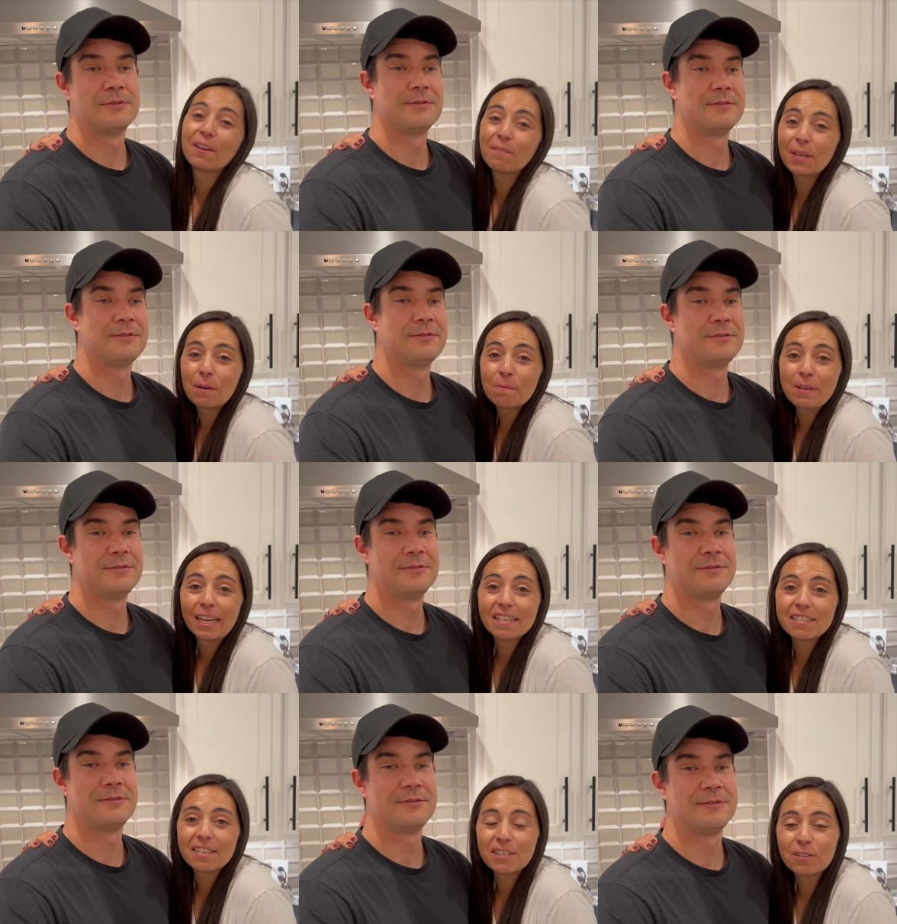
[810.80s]
Speaker 1: we hope you guys
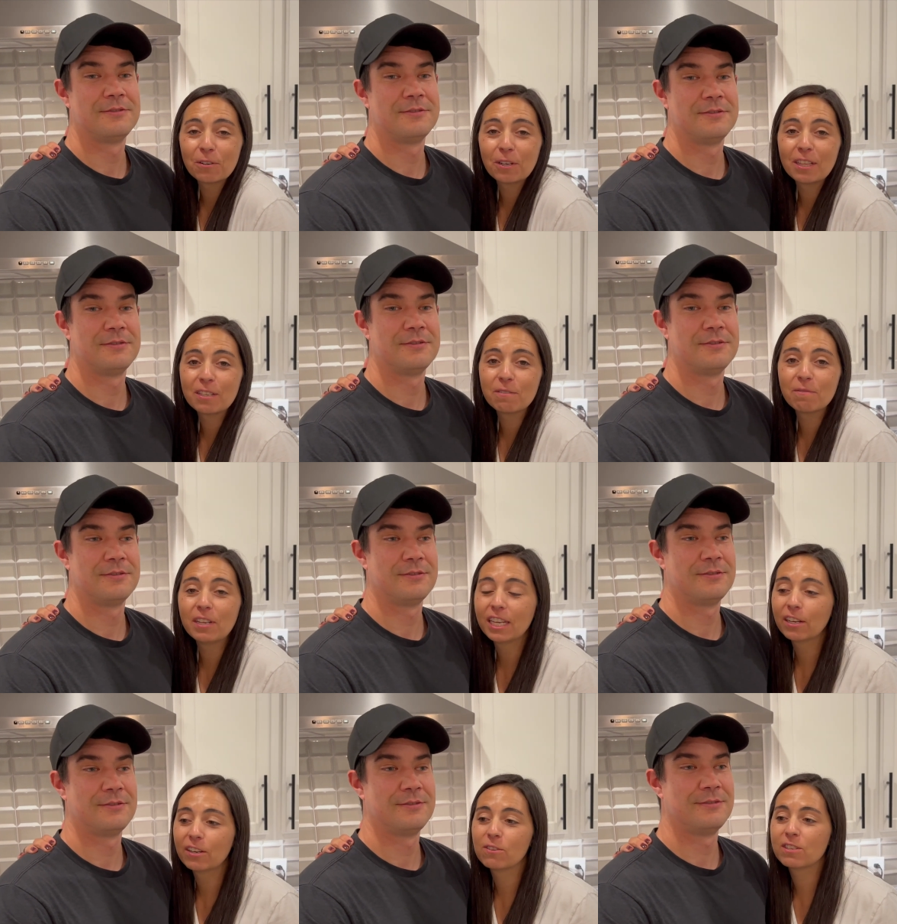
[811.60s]
enjoyed this
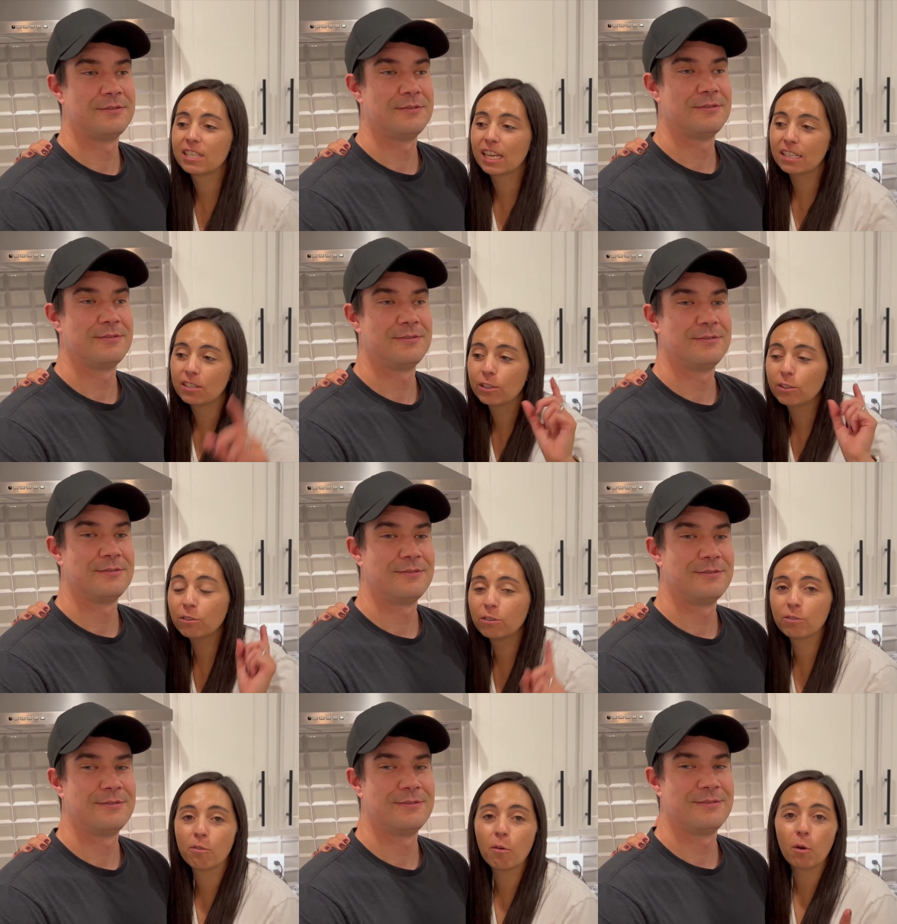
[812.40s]
video. Stay tuned
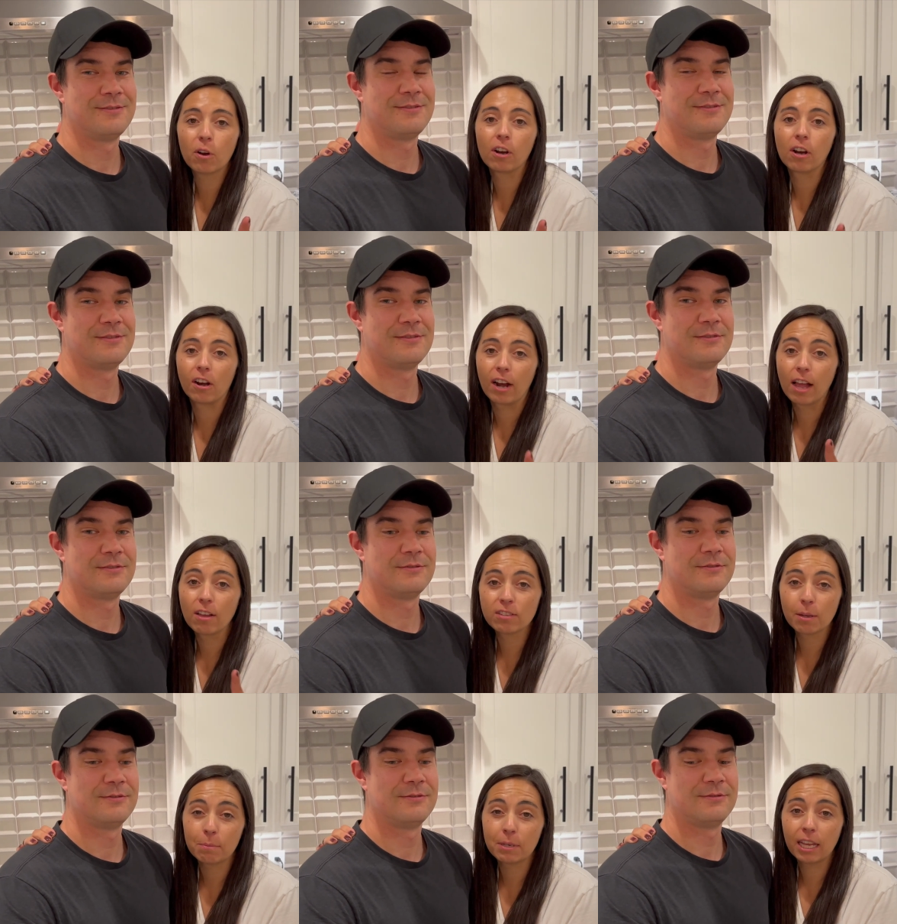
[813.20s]
for our house
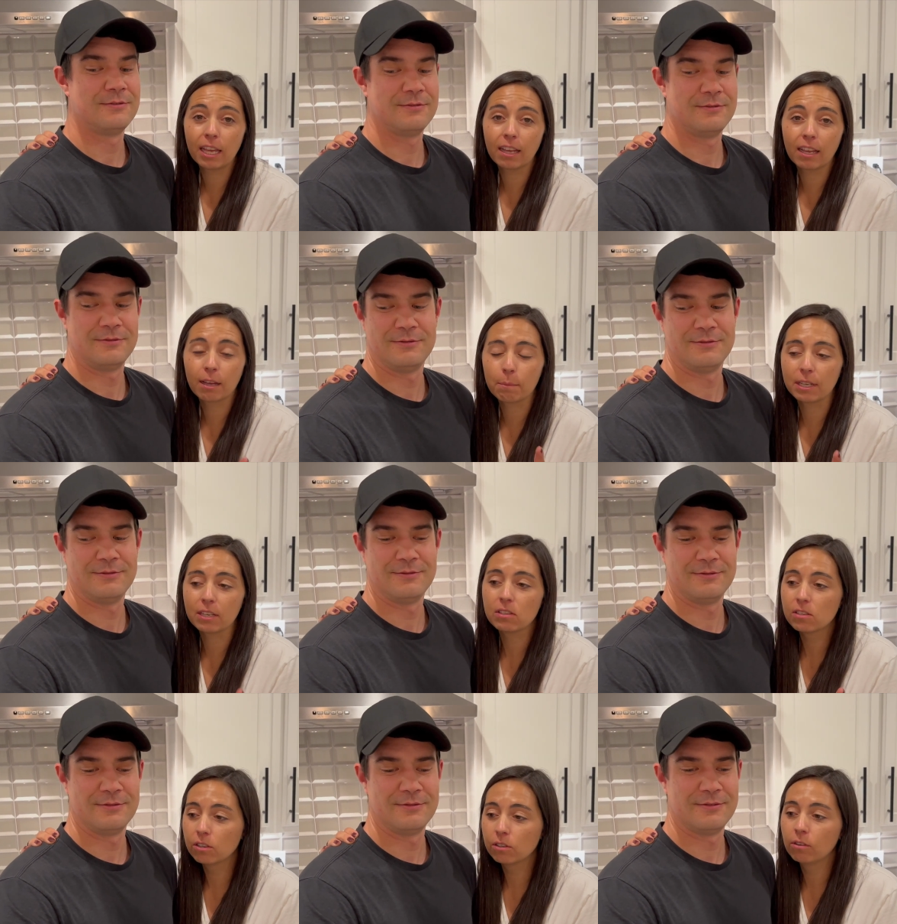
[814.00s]
update coming
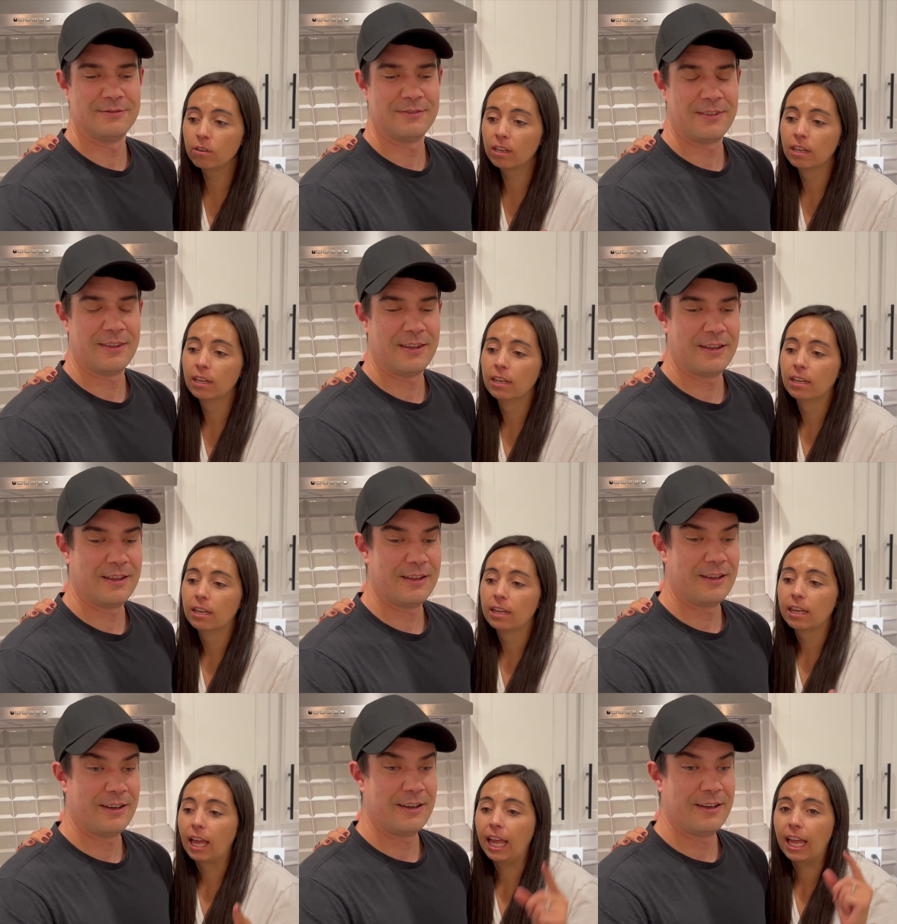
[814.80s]
soon,
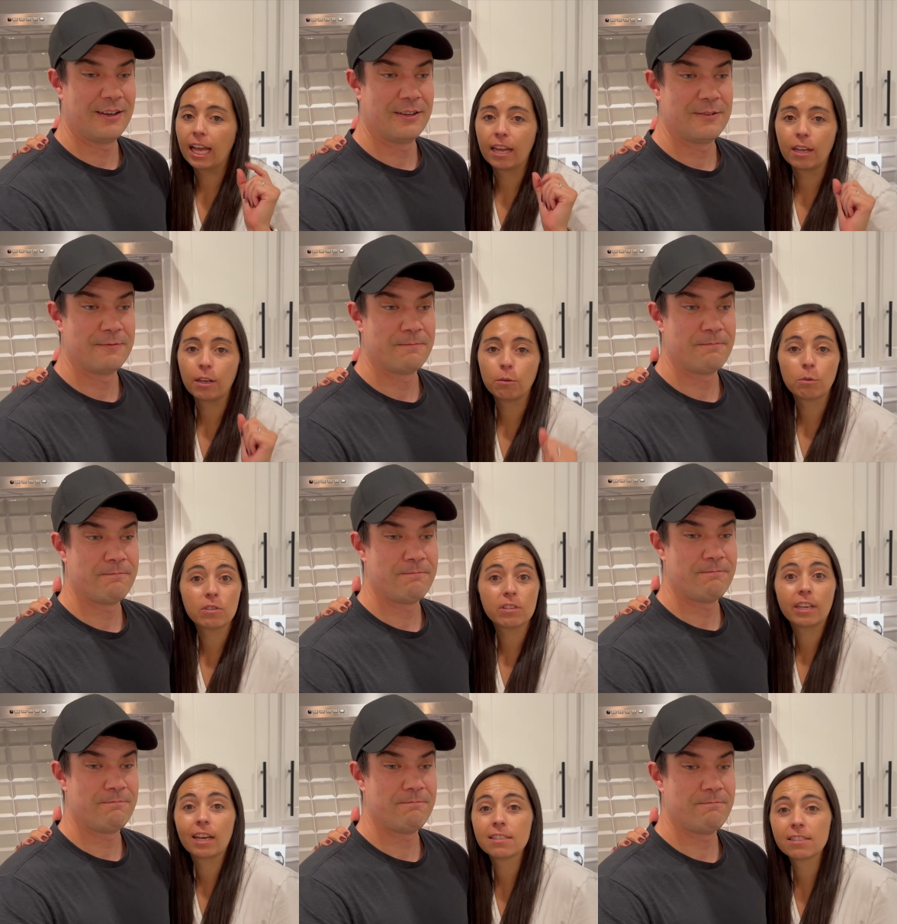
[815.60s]
and we'll see you
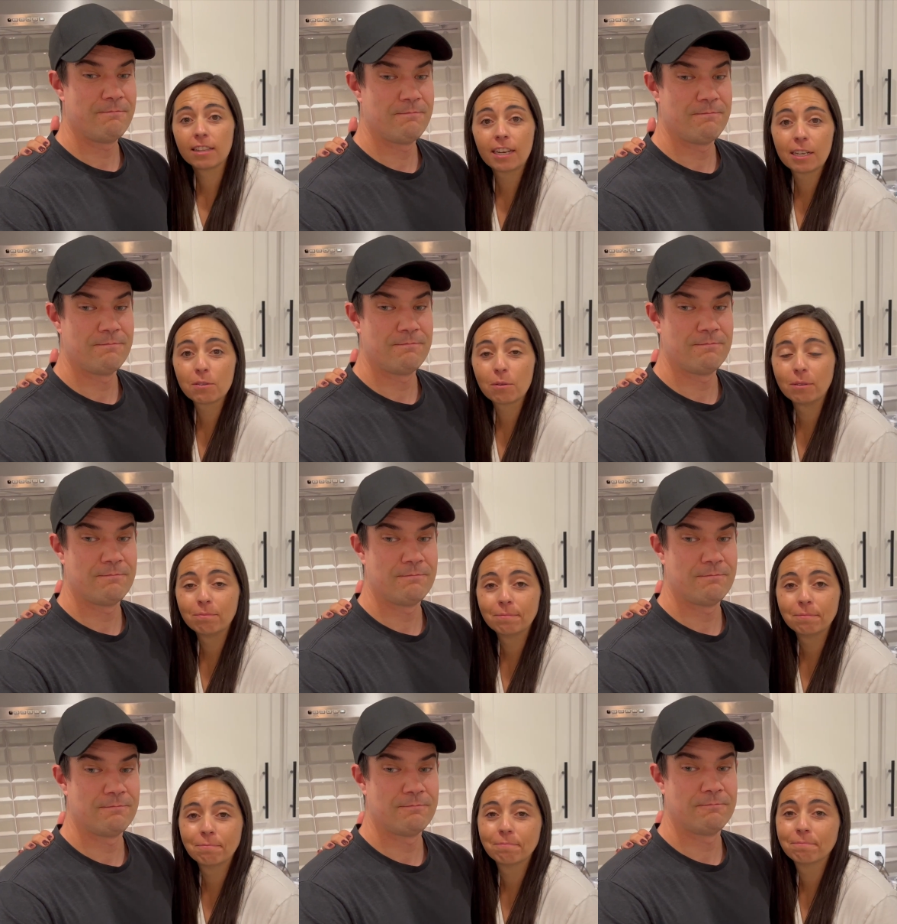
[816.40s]
guys on the next one.
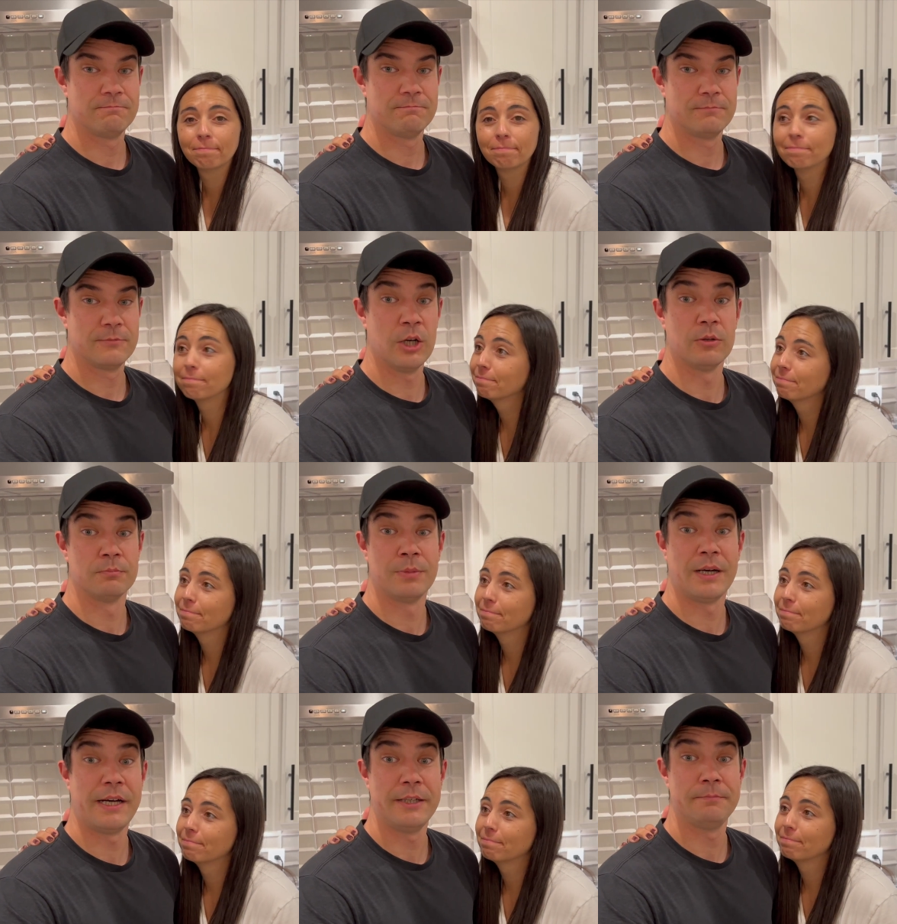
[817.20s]
Speaker 2: Oh,
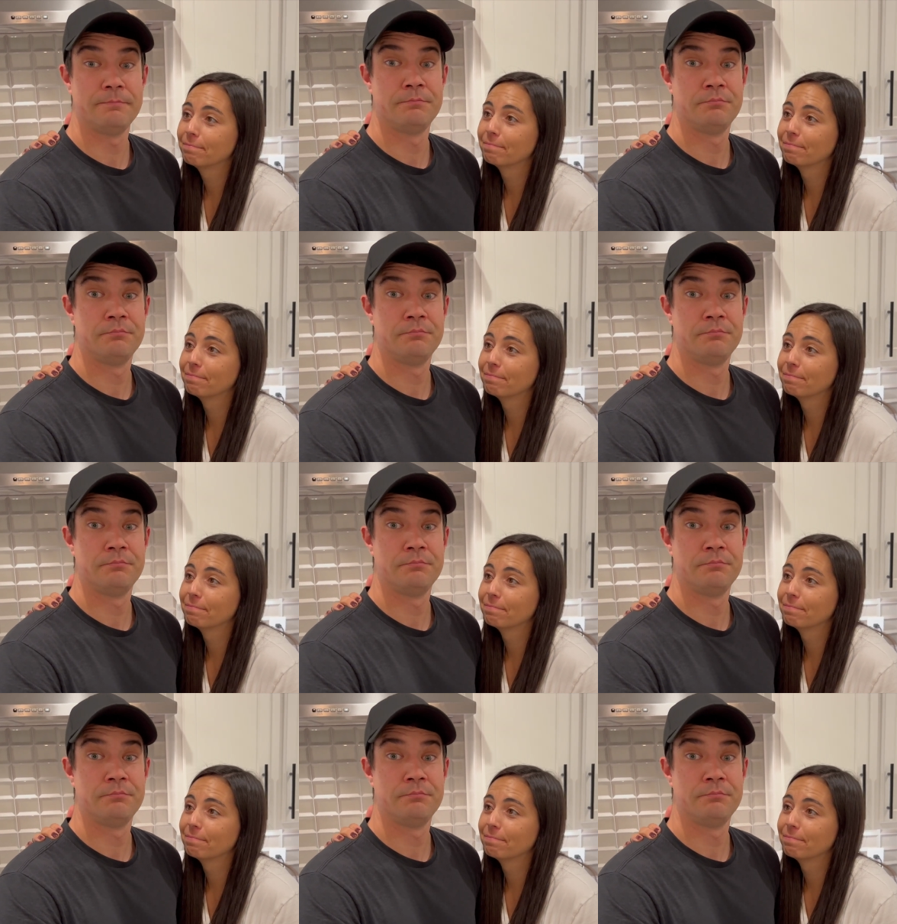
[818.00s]
bye.